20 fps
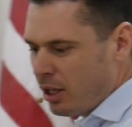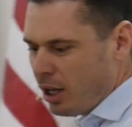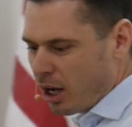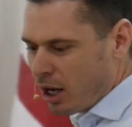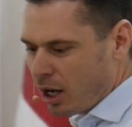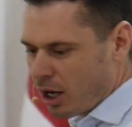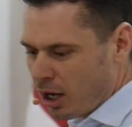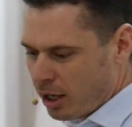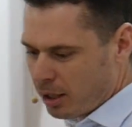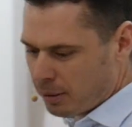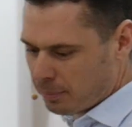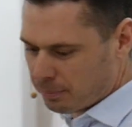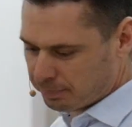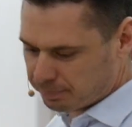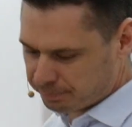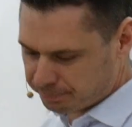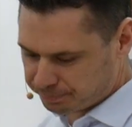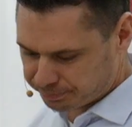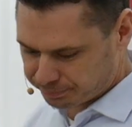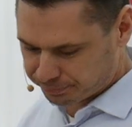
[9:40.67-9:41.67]

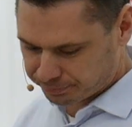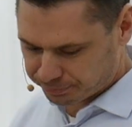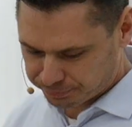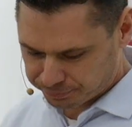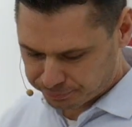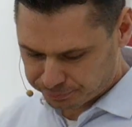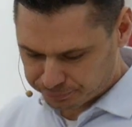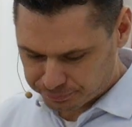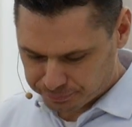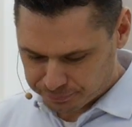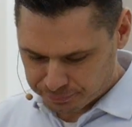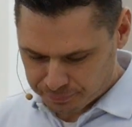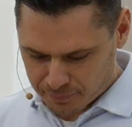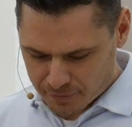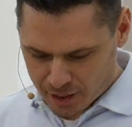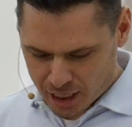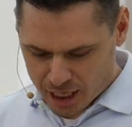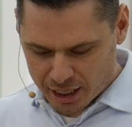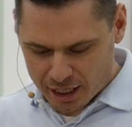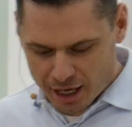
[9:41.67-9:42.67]

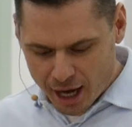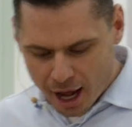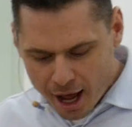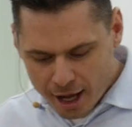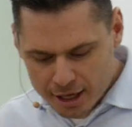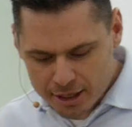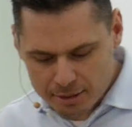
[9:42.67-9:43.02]
And God,